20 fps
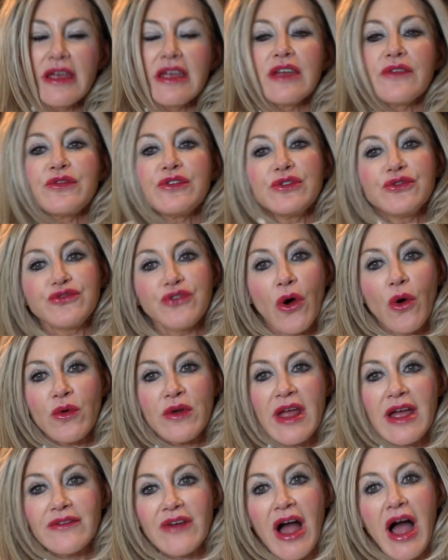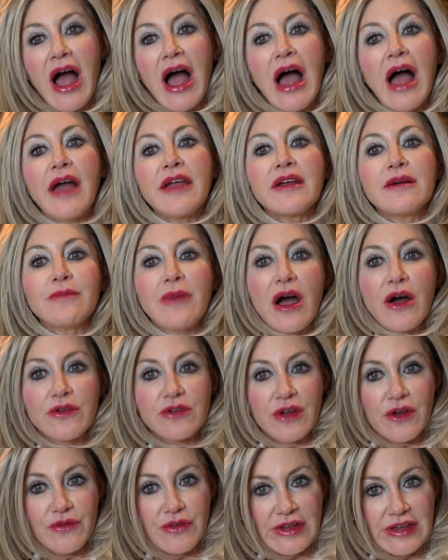If you don't have a high
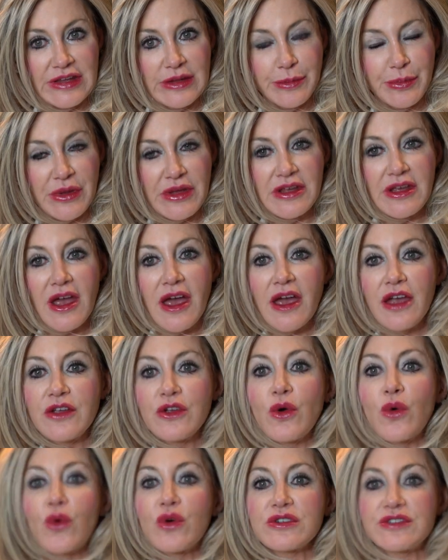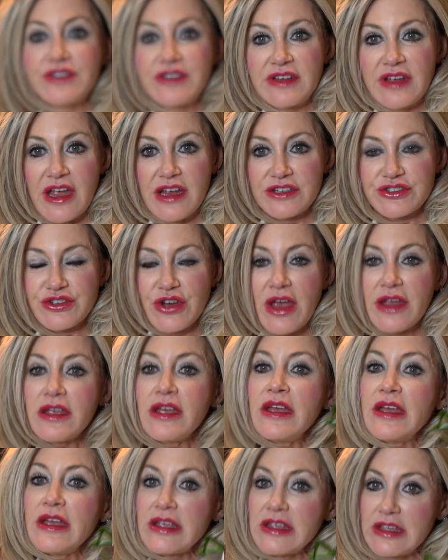amount of EPA or DHA,
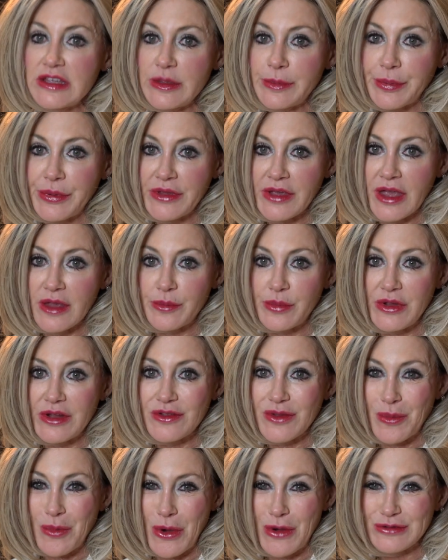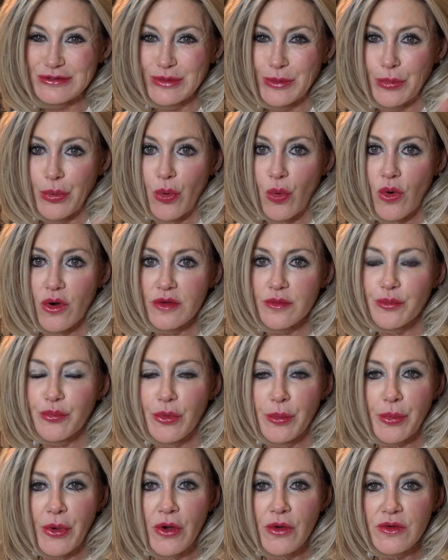EPA being the most important
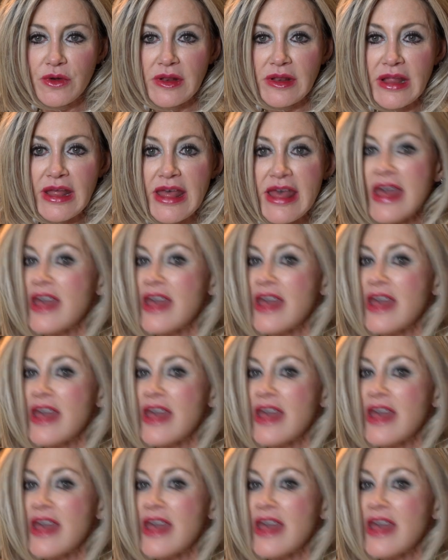proponent,